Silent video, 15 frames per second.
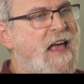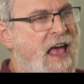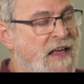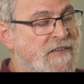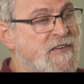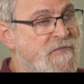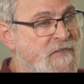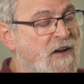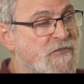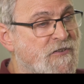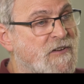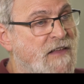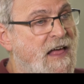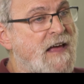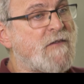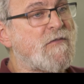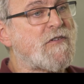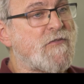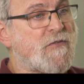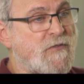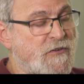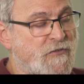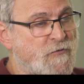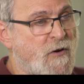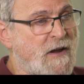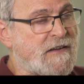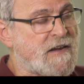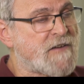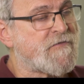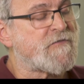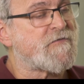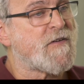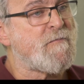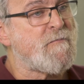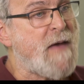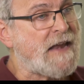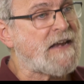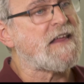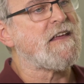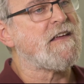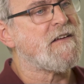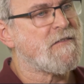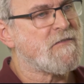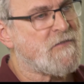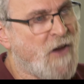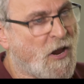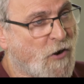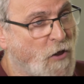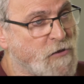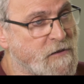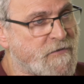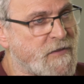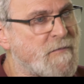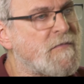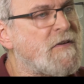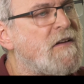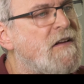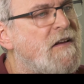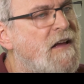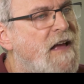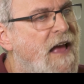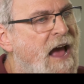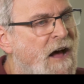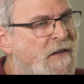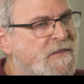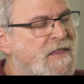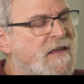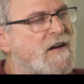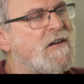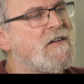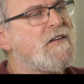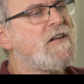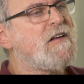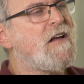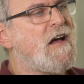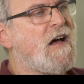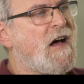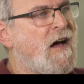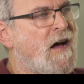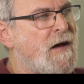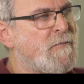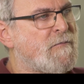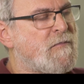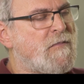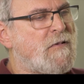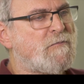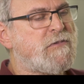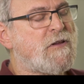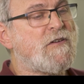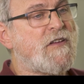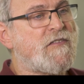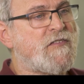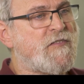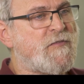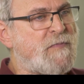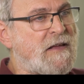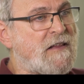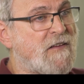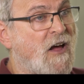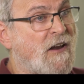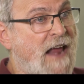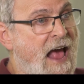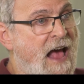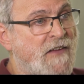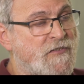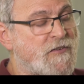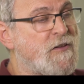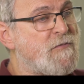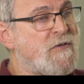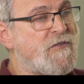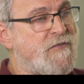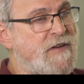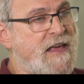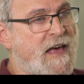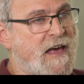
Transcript: as a functional language, which is quite different from many, not all of them, out there. Plutus is built on Haskell, which we